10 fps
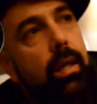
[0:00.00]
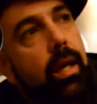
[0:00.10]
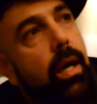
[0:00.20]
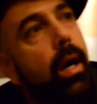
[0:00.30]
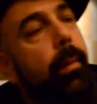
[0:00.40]

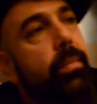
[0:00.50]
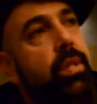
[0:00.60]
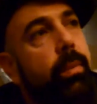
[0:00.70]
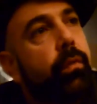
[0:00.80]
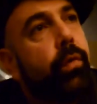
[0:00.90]

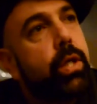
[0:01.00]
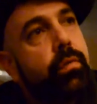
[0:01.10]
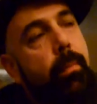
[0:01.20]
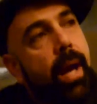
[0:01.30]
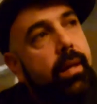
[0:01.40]
some of the footage
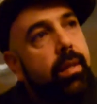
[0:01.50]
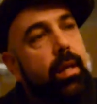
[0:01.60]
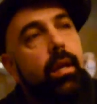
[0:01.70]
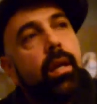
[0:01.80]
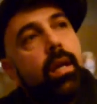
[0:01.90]
from back
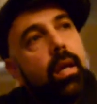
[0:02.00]
then